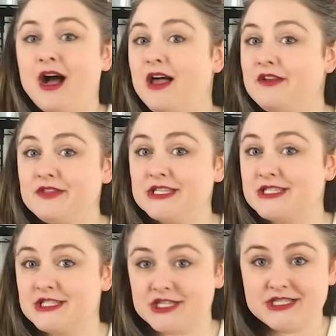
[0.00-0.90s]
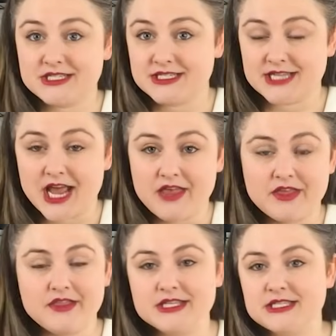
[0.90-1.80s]
All of this is just to say
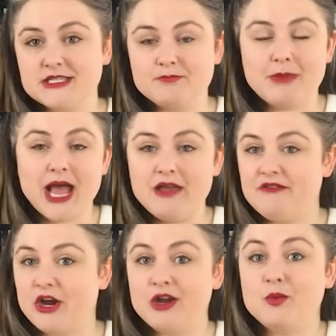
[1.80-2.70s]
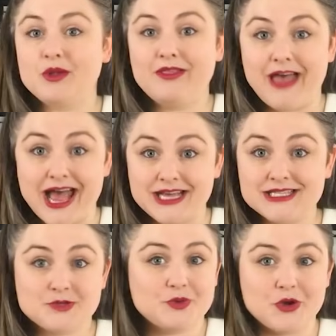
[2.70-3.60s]
that this is my very
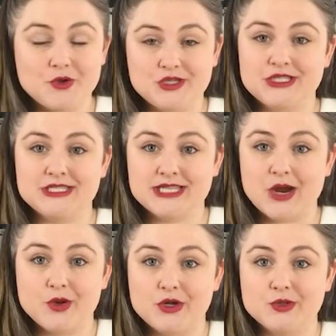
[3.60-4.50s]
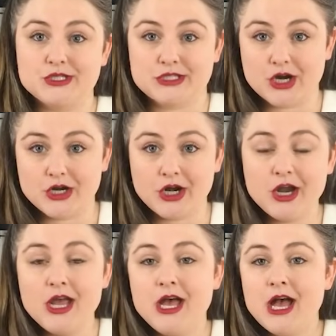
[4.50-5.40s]
relaxed approach to sourdough
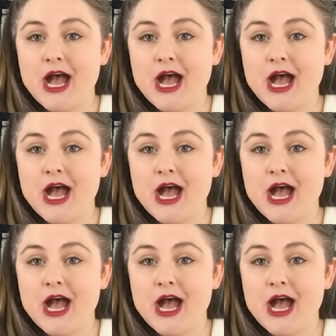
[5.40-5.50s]
starter.